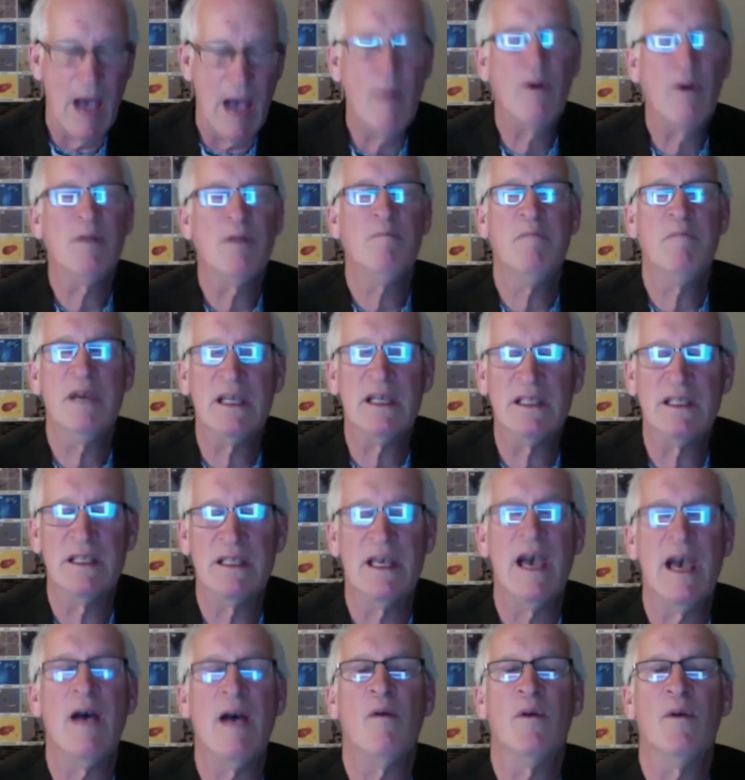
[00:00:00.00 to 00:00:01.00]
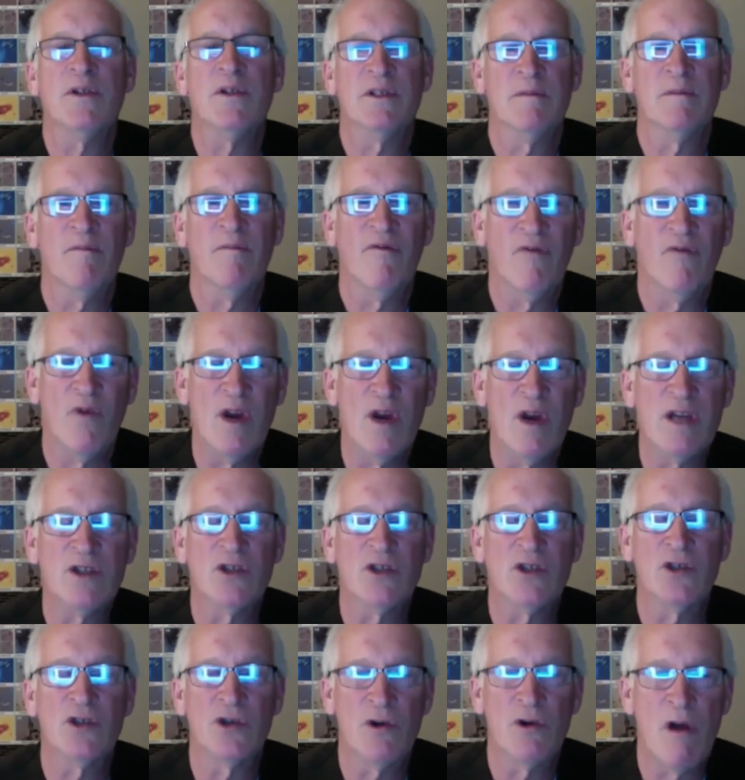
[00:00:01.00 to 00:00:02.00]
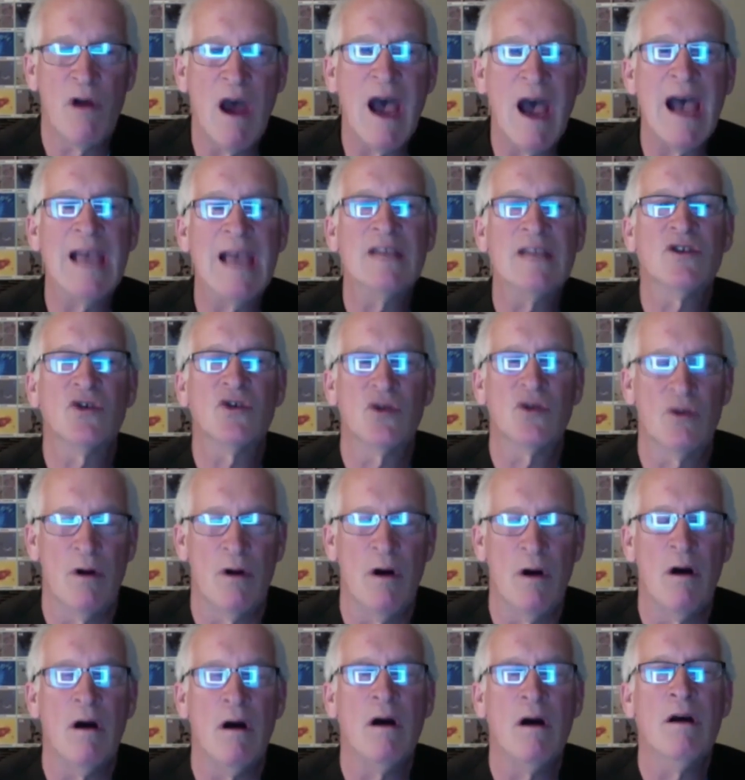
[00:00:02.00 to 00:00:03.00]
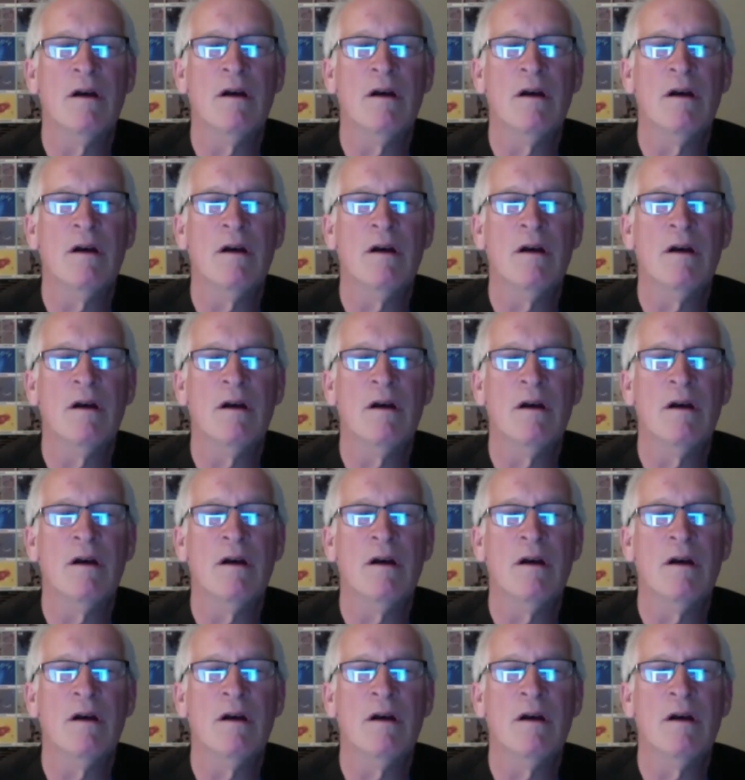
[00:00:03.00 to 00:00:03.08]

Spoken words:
would mix that with some fresh dry straw